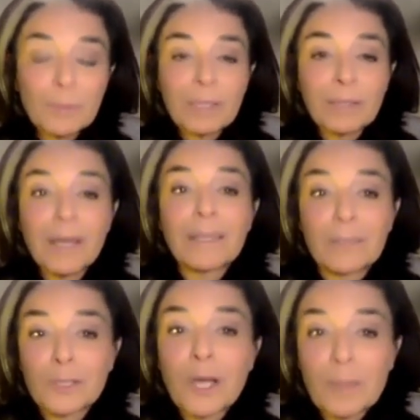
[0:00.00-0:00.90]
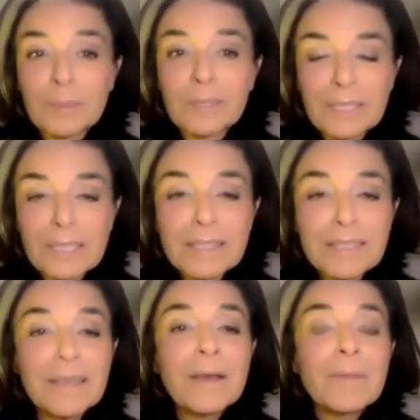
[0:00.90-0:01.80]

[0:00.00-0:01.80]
be at the top of the list.